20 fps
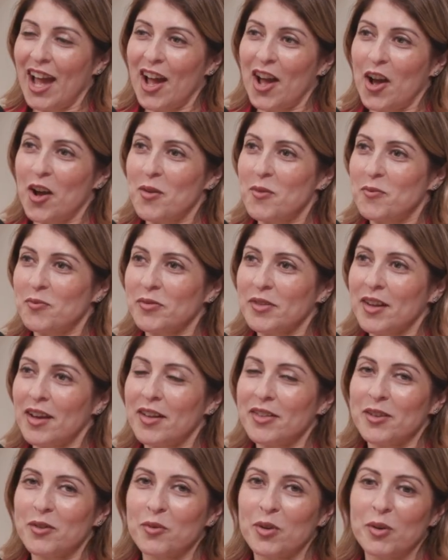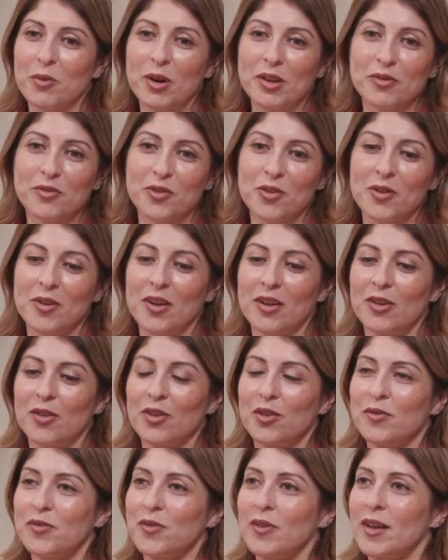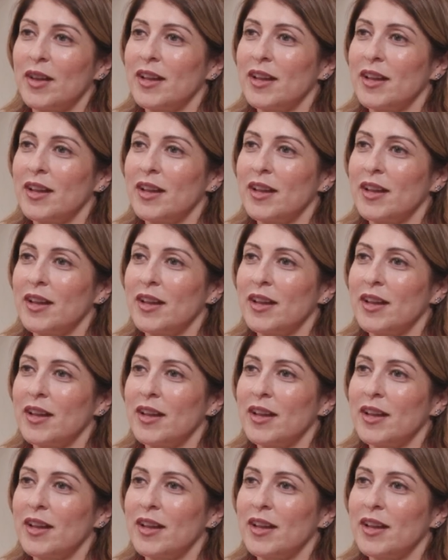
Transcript: I think we went through a lot of